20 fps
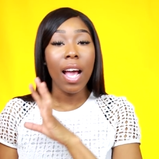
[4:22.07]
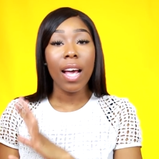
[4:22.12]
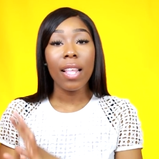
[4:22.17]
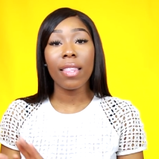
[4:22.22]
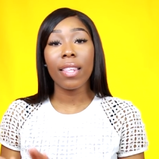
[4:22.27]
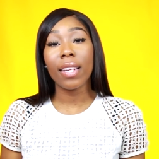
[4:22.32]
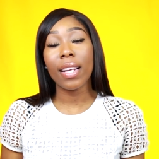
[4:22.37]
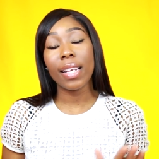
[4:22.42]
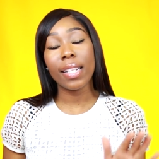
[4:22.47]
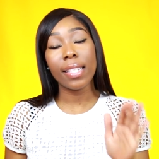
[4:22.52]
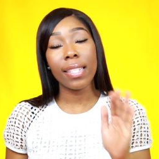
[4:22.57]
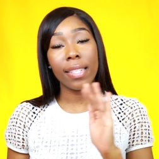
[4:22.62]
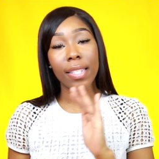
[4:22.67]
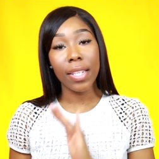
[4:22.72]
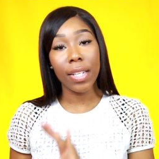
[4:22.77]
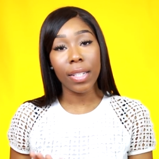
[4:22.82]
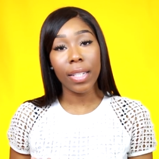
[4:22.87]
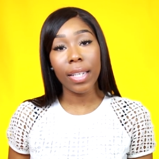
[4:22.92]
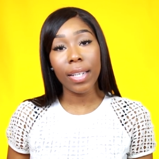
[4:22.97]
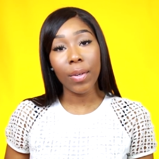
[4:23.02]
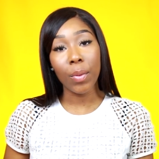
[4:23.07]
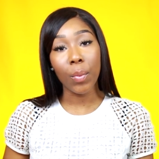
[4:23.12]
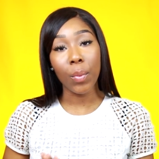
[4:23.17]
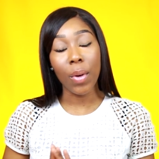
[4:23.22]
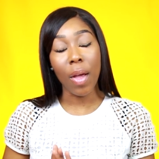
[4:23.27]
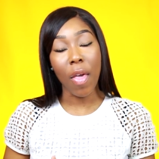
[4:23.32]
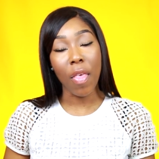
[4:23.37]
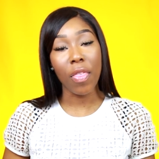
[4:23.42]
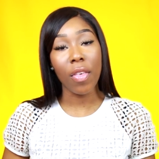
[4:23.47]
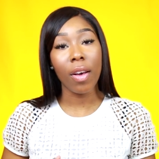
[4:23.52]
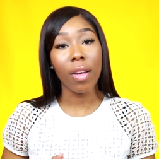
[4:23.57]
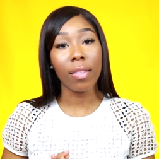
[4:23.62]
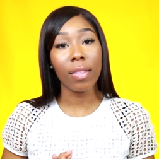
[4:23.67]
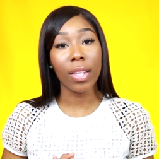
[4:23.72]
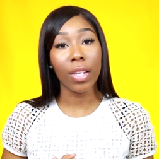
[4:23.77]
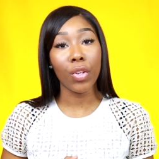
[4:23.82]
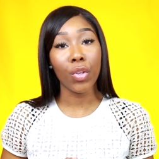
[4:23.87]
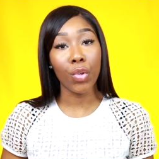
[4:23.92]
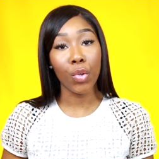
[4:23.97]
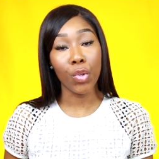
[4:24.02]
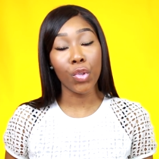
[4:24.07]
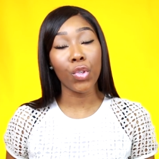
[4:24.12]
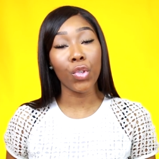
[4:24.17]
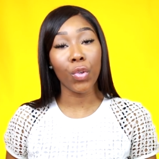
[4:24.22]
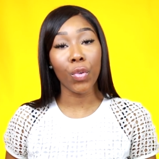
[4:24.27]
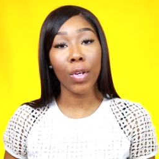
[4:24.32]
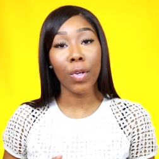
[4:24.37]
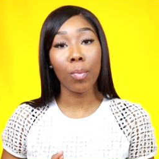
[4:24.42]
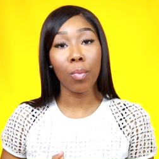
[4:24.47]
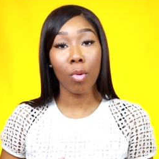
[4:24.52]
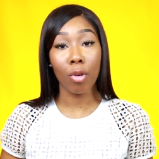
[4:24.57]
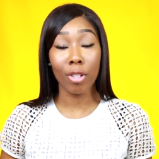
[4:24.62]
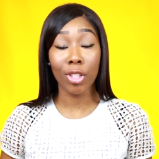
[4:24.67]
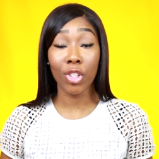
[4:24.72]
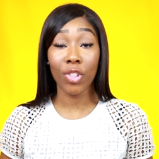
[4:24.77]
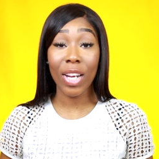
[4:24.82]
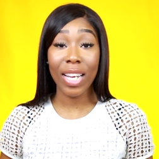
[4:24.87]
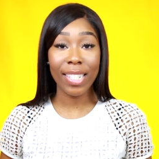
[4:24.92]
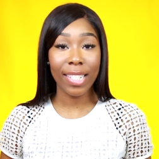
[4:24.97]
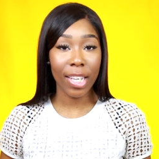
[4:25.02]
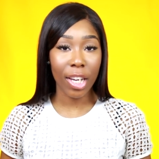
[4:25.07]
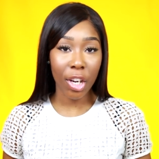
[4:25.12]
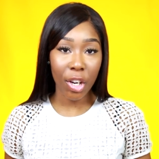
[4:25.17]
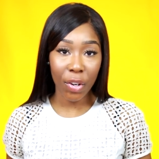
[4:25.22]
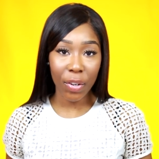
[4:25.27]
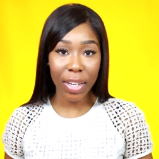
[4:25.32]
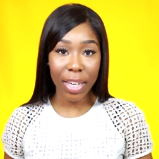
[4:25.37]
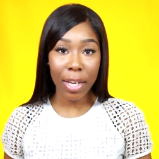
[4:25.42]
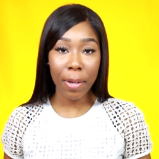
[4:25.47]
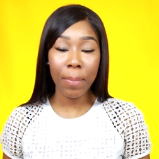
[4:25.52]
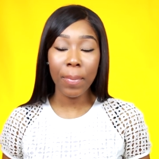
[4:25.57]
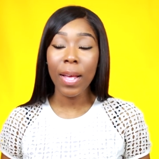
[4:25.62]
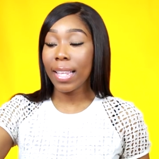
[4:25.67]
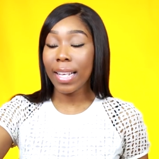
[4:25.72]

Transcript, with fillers: and then I seal it with the Eucerin moisturizing cream.